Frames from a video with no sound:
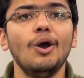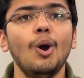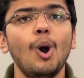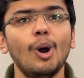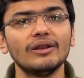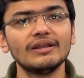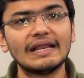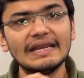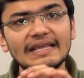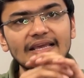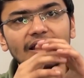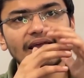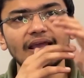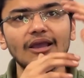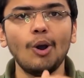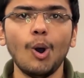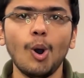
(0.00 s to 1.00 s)
On
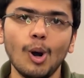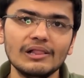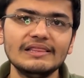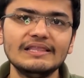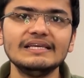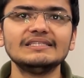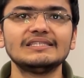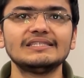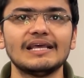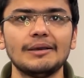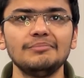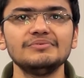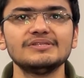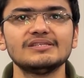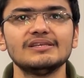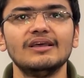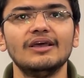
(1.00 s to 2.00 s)
clearing all these
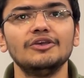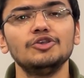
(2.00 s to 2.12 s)
steps,